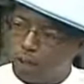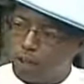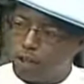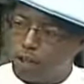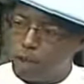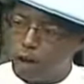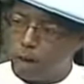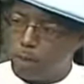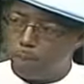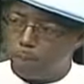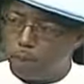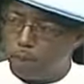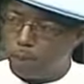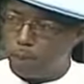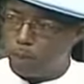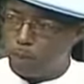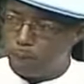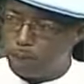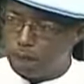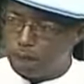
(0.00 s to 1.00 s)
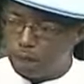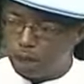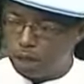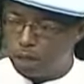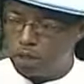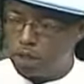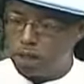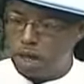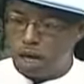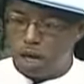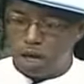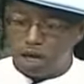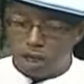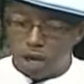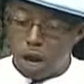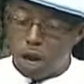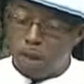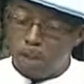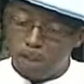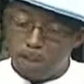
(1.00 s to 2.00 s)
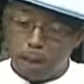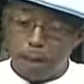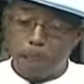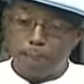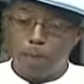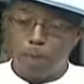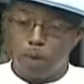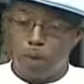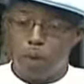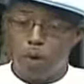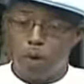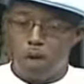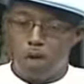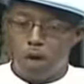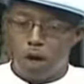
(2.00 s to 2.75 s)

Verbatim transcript: with young people because young people